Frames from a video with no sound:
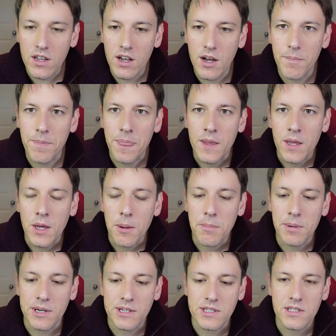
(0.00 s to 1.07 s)

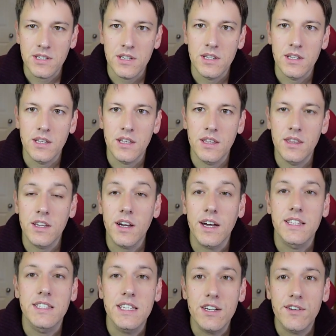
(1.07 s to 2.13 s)
But the
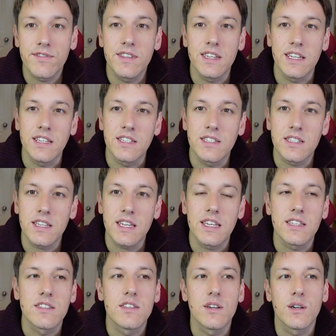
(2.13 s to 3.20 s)
idea of these
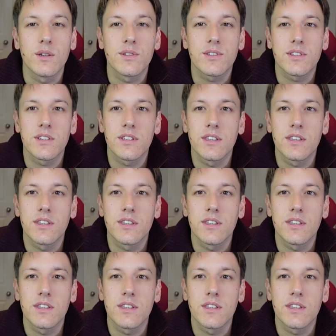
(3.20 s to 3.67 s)
is that